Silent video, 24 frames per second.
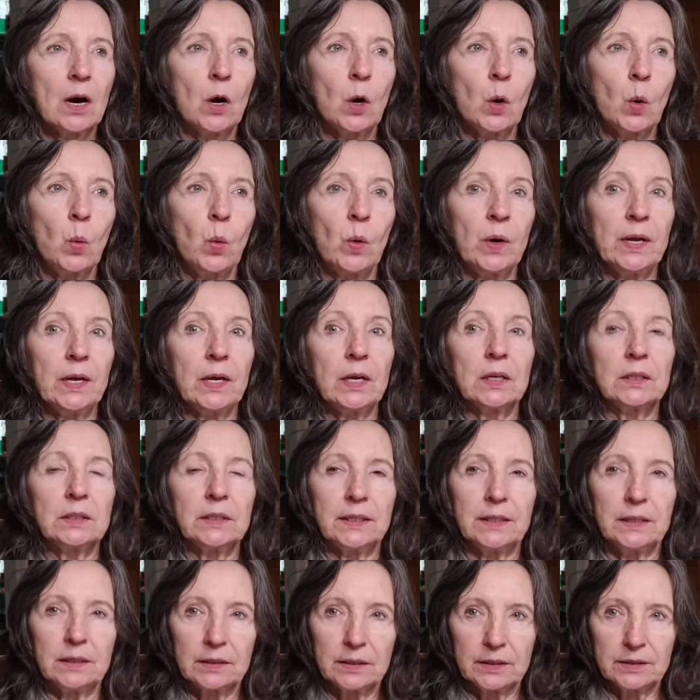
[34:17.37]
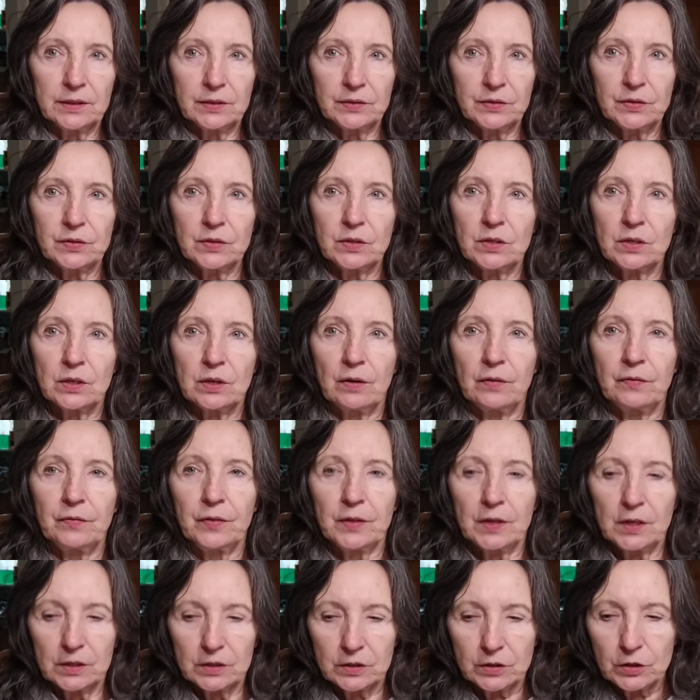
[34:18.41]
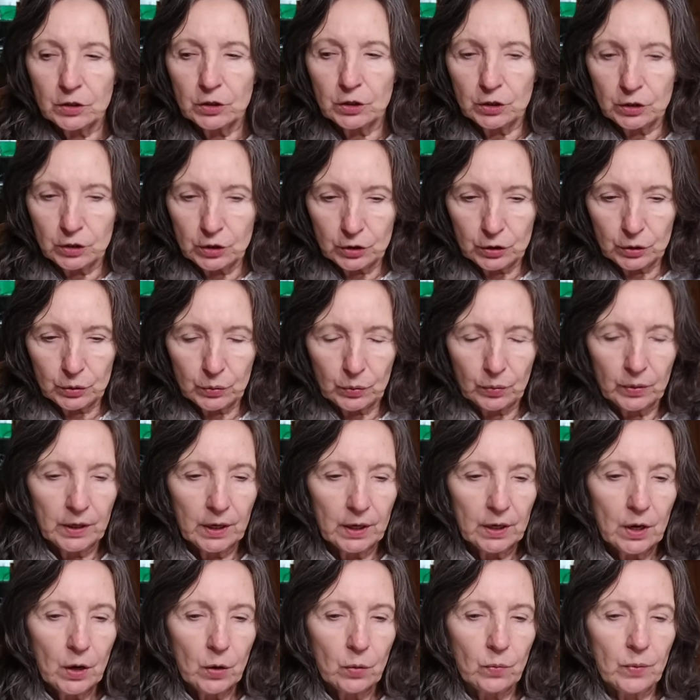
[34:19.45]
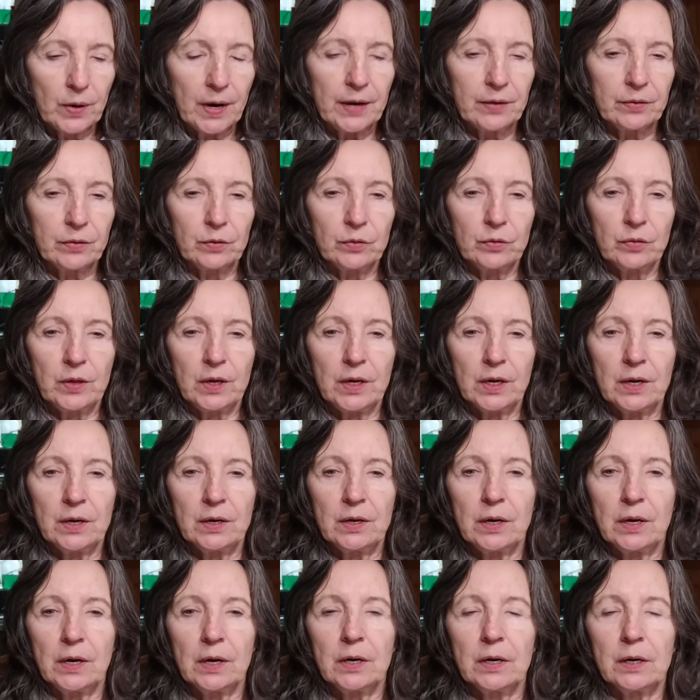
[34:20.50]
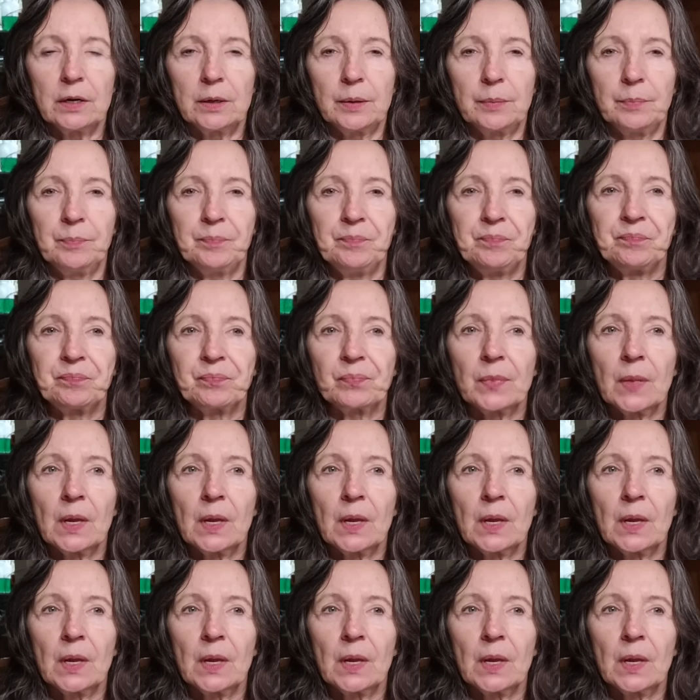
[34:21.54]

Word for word: a weekly list of things to do rather than um,